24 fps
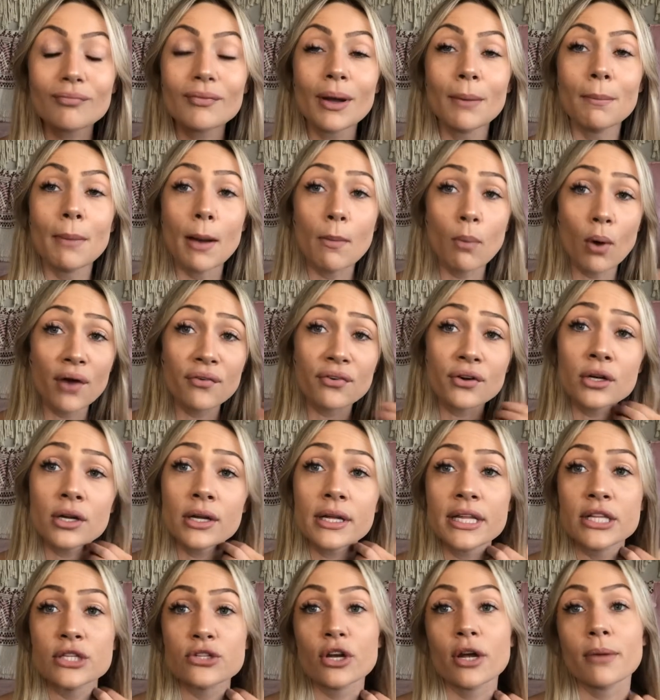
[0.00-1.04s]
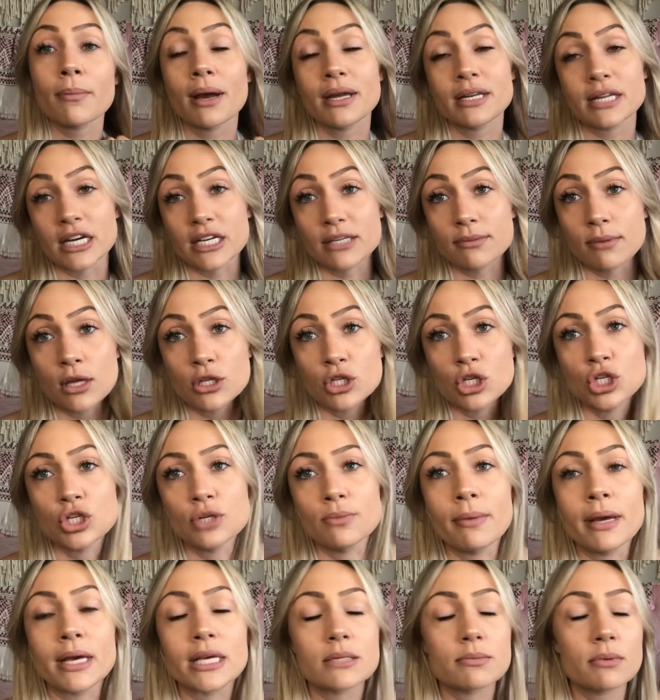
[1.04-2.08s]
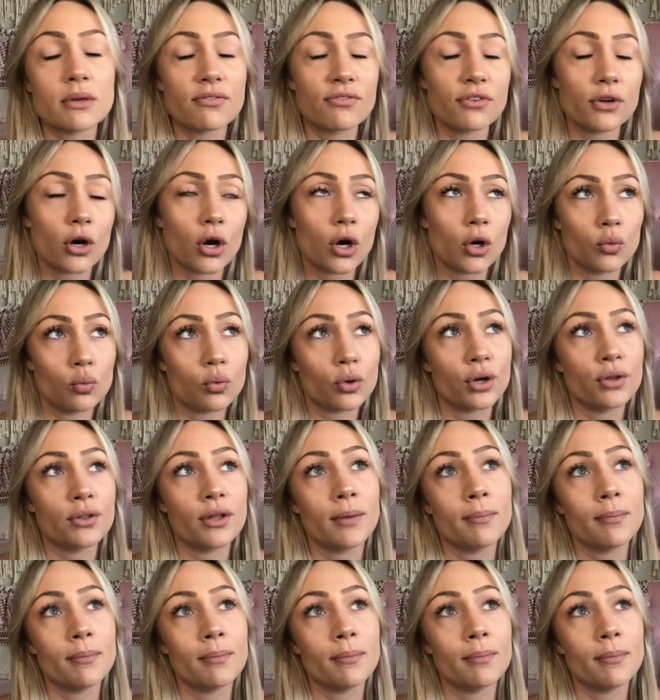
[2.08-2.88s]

my boyfriend not answering my text message makes me feel unworthy.